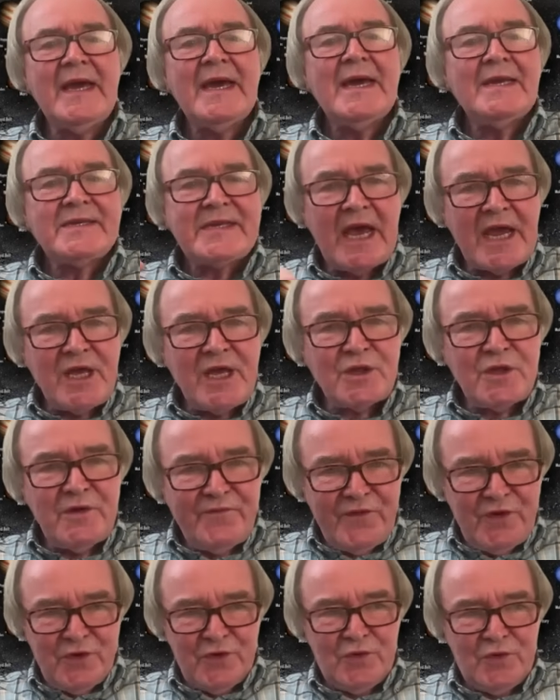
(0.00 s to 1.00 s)
personally take the
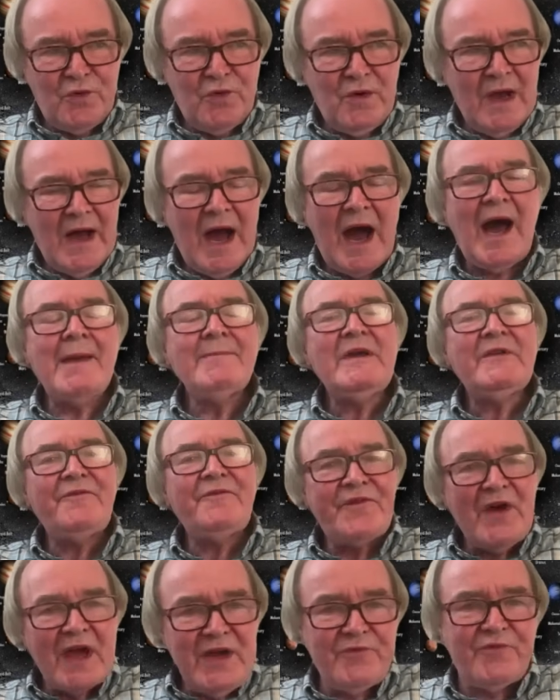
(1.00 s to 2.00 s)
view, I'm in
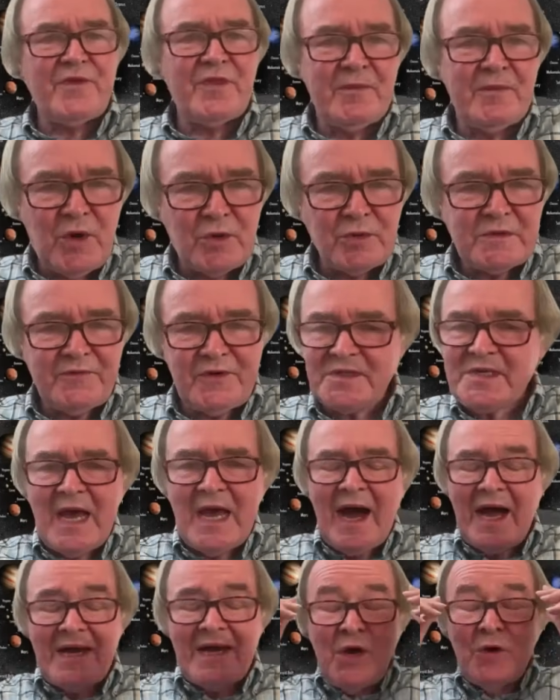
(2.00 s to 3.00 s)
favor of the multiverse.
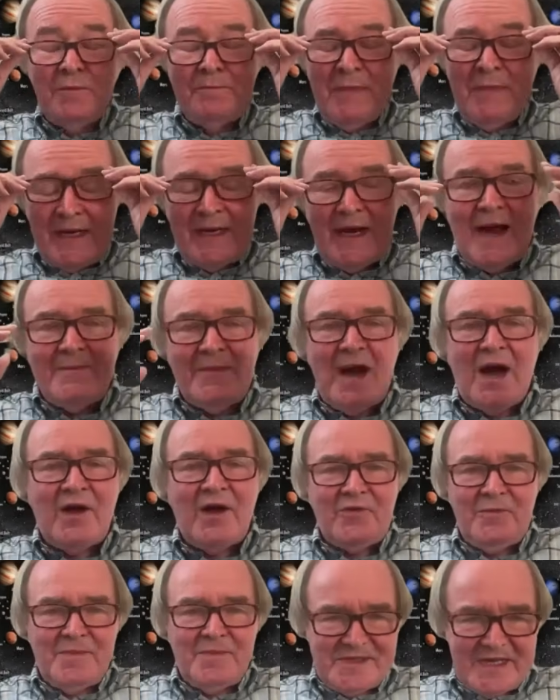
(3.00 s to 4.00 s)
I don't mean I'm
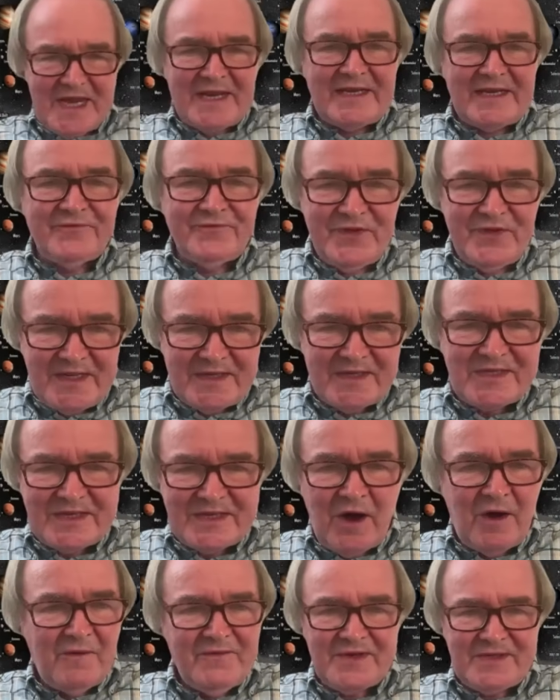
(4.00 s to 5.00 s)
100% convinced,
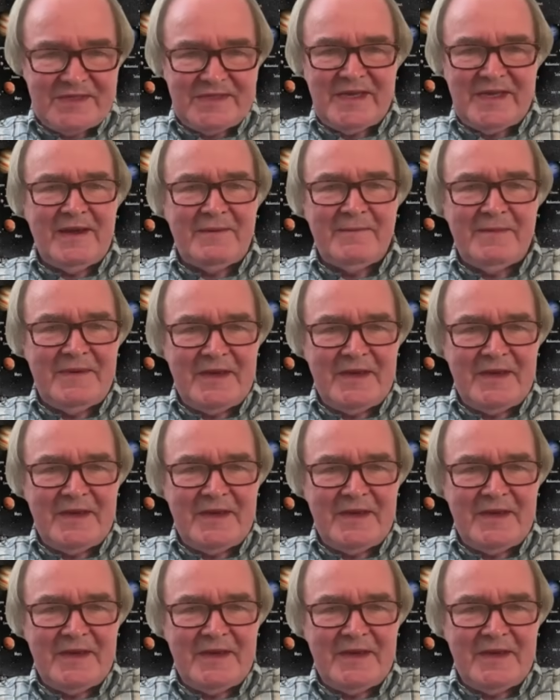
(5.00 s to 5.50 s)
obviously,